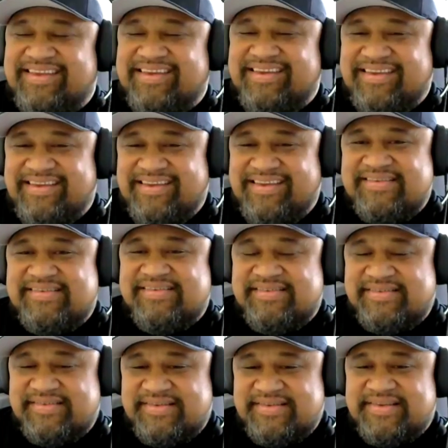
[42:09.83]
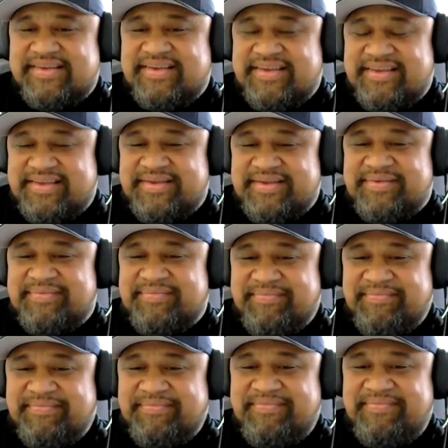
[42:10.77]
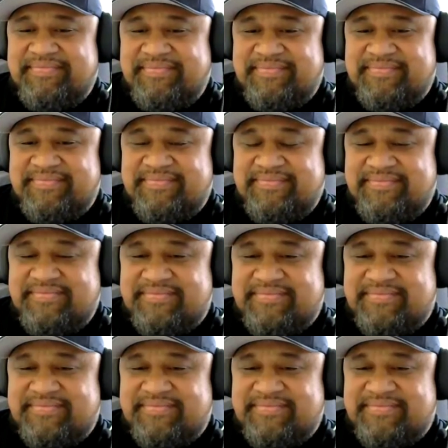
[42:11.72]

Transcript: so my journey is kind of